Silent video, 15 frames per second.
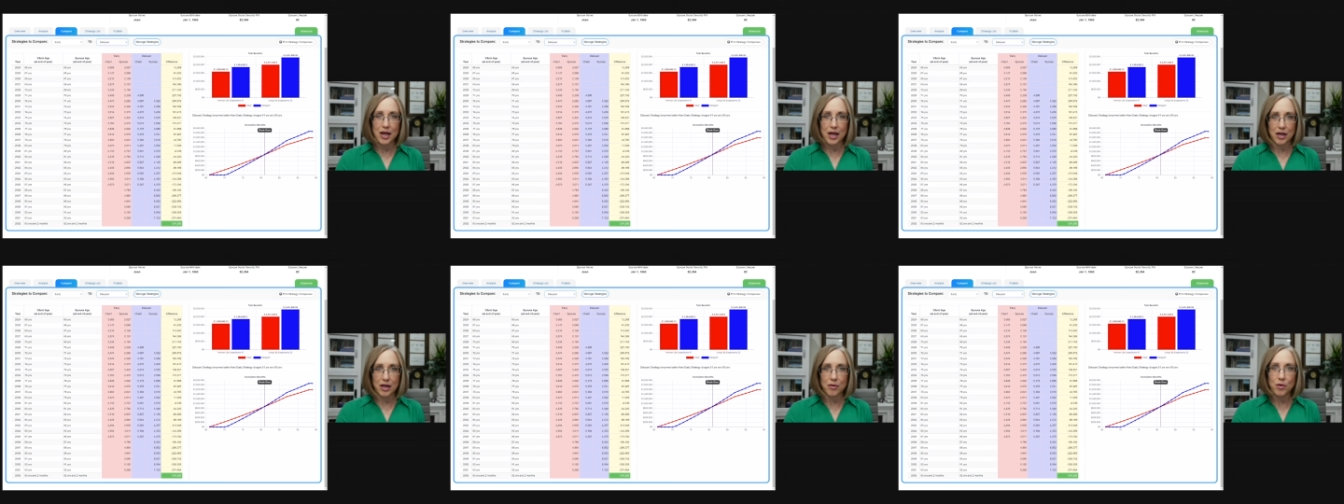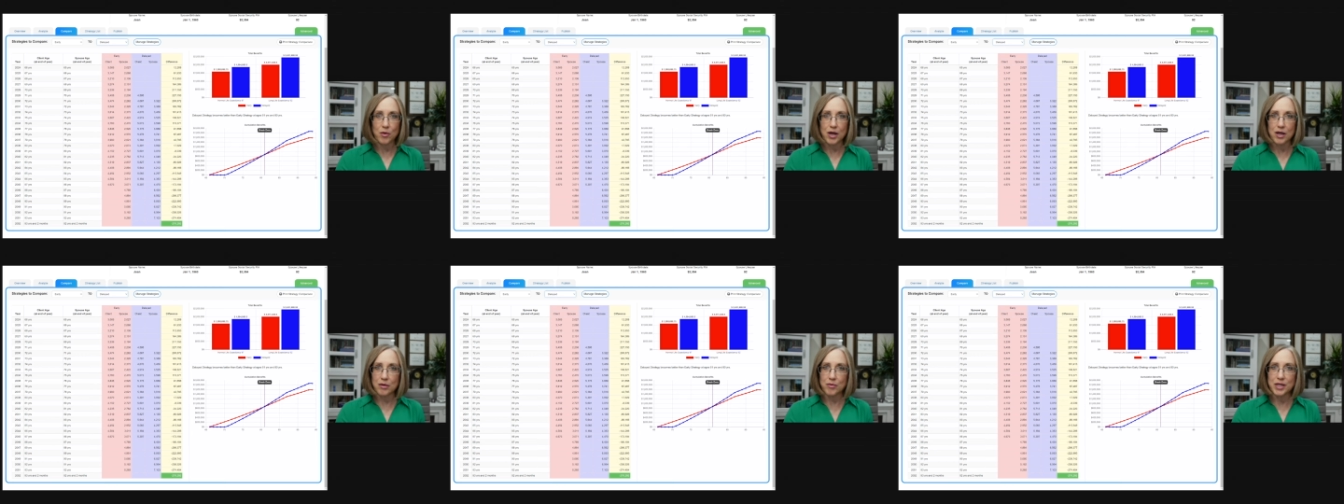
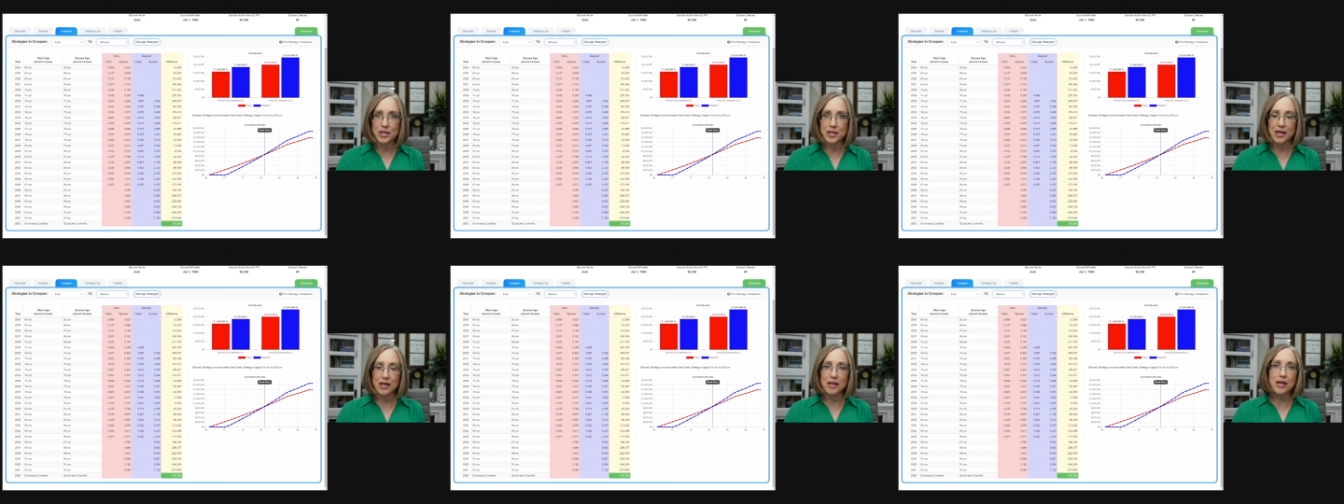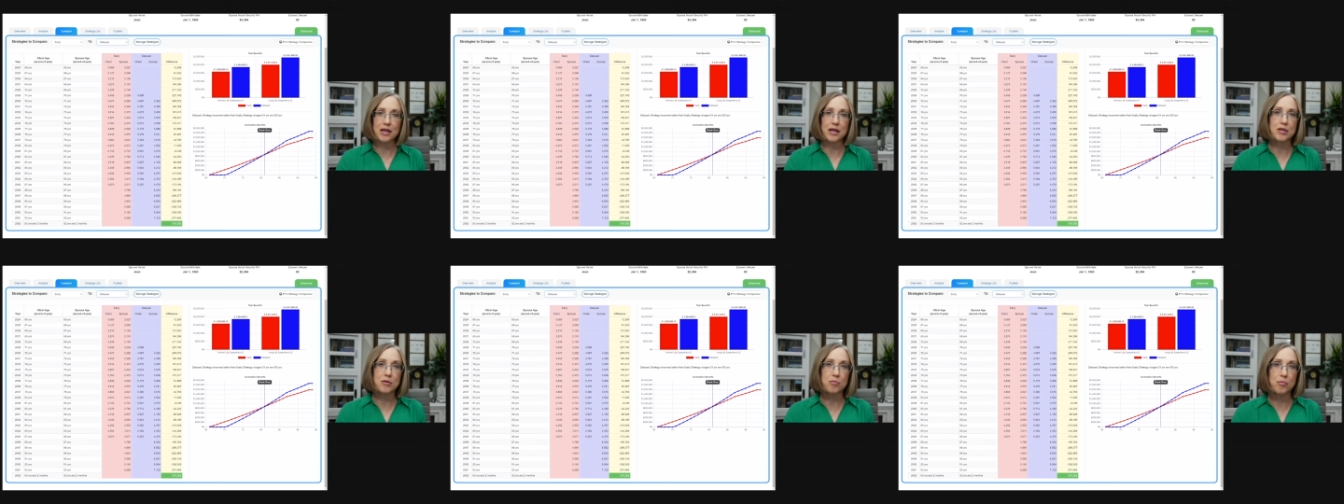eighty-one, we see that
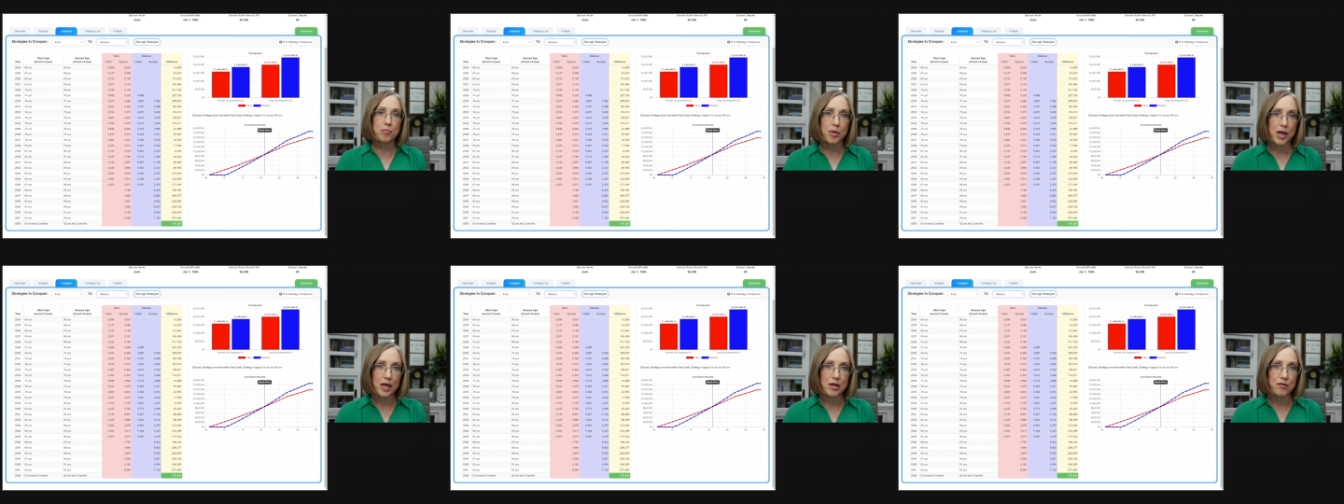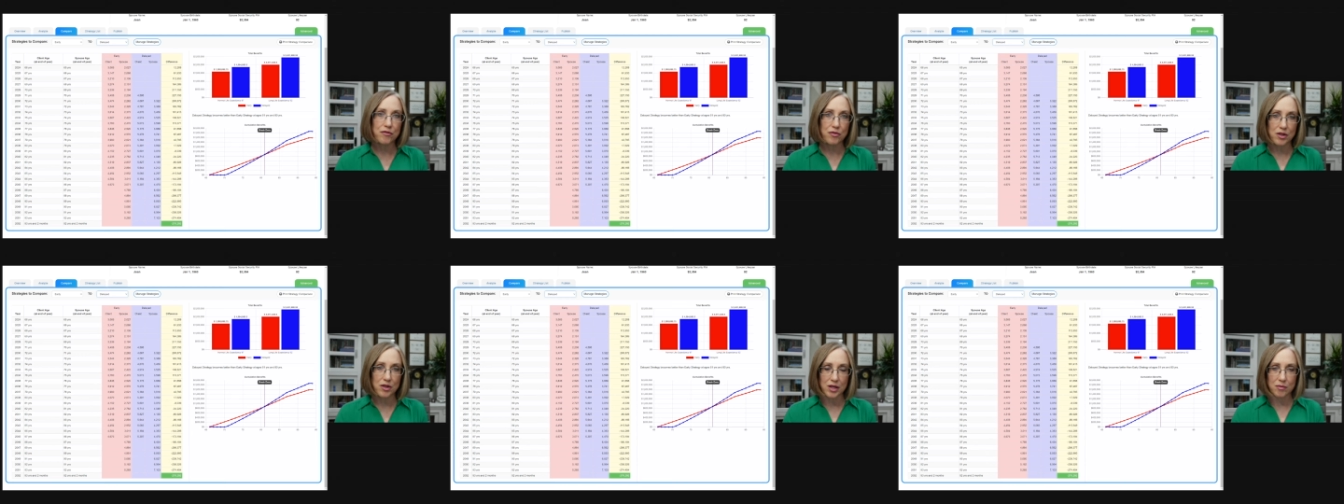it's better
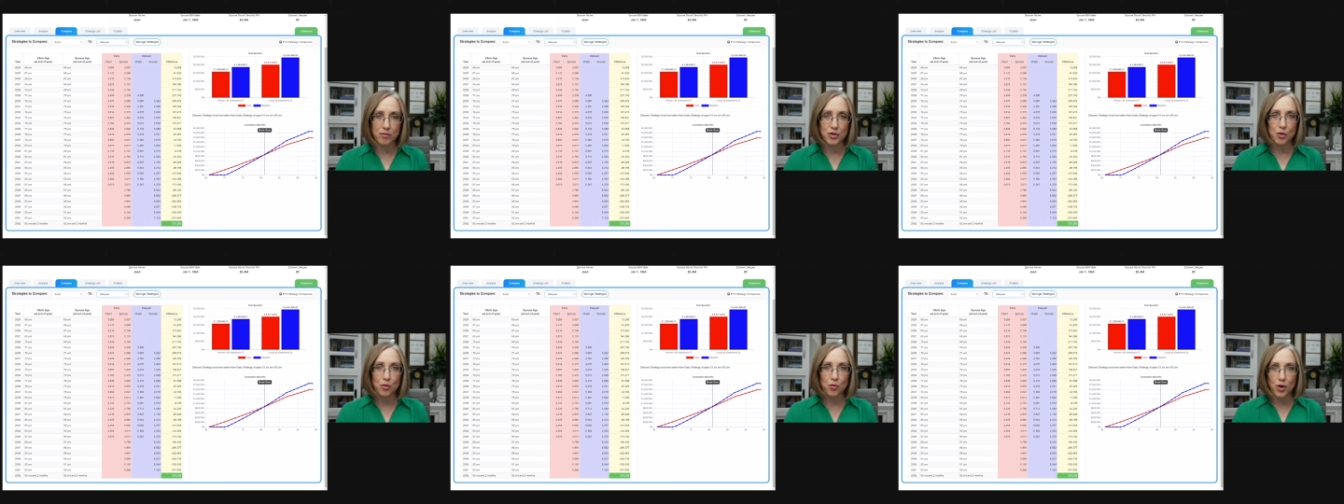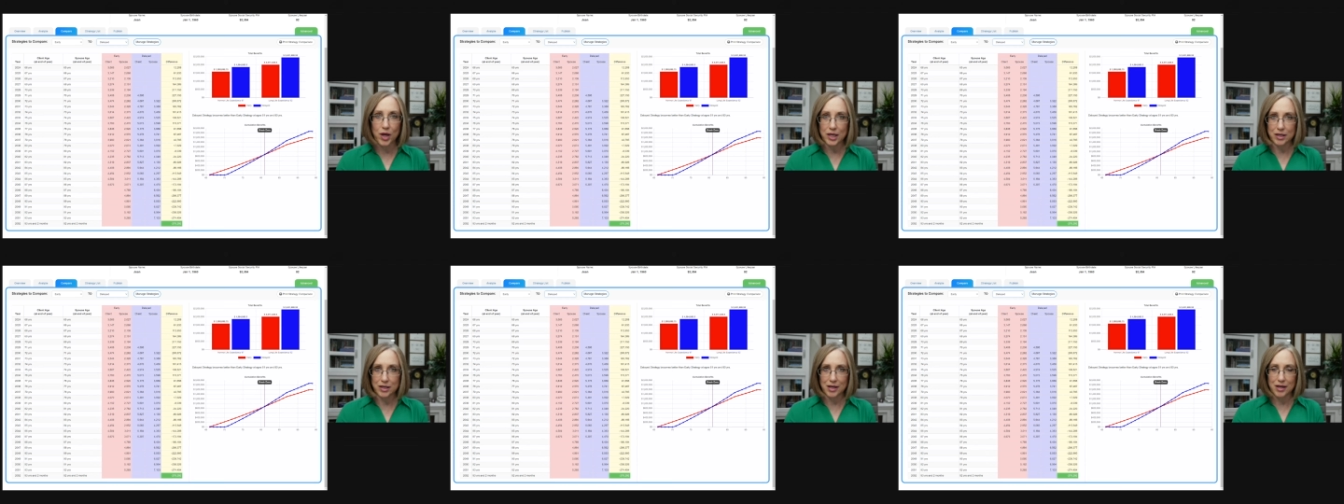for them to
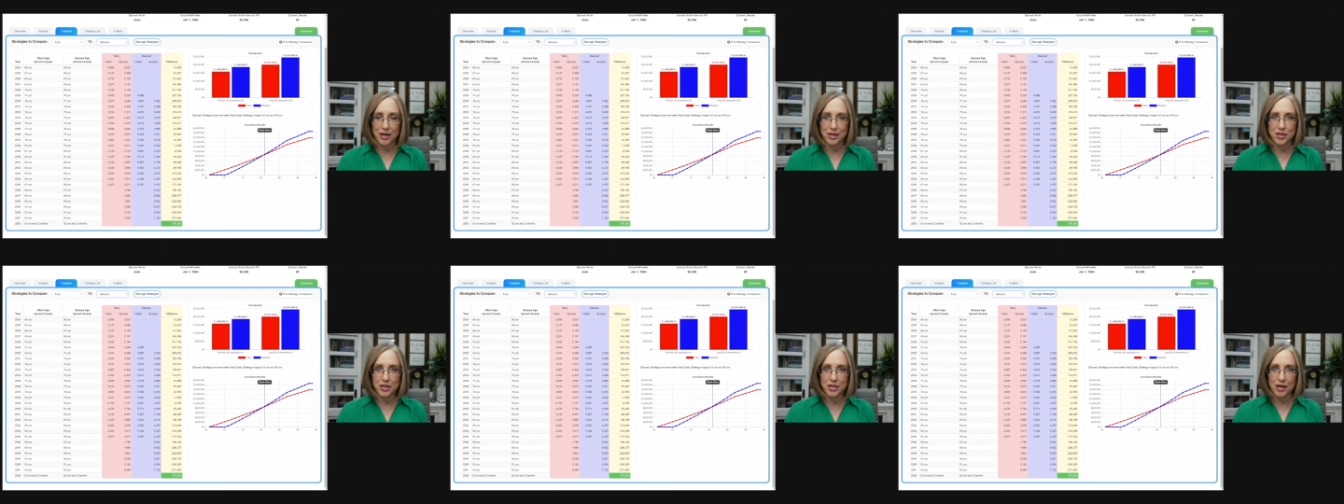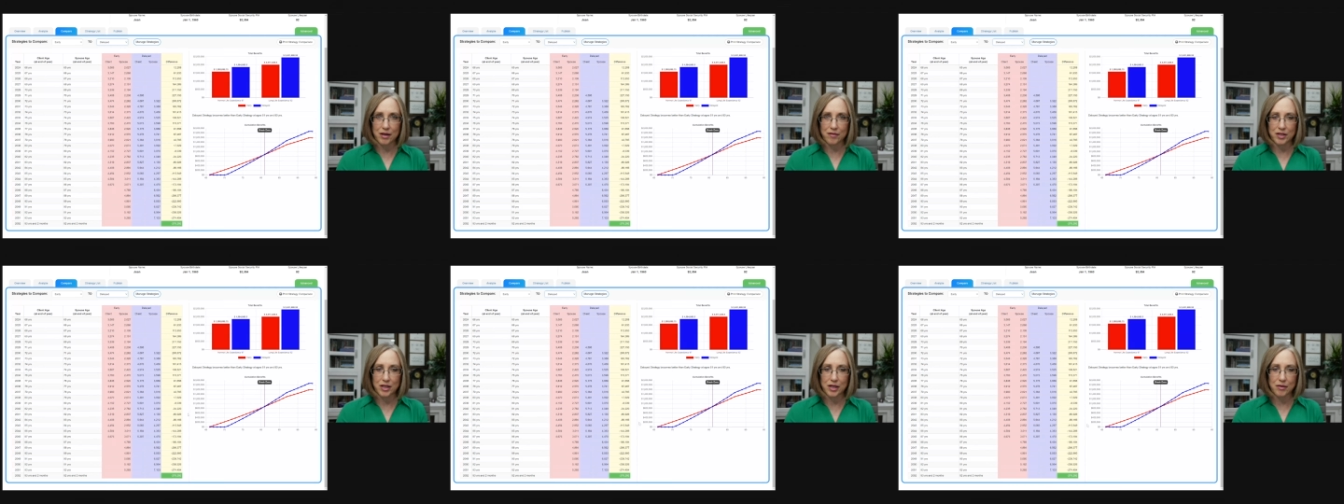wait to age
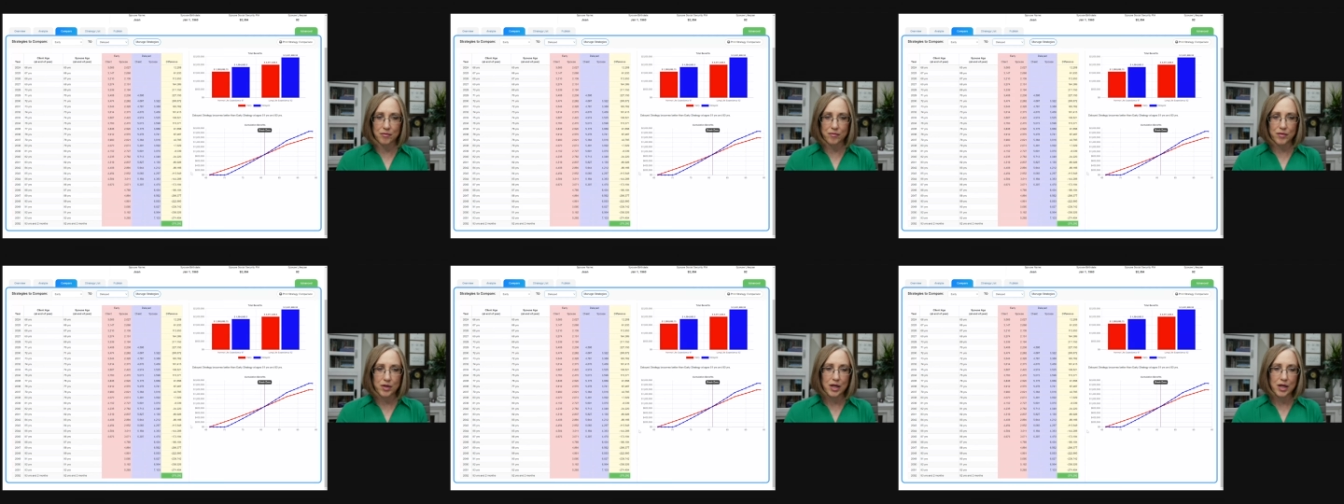seventy.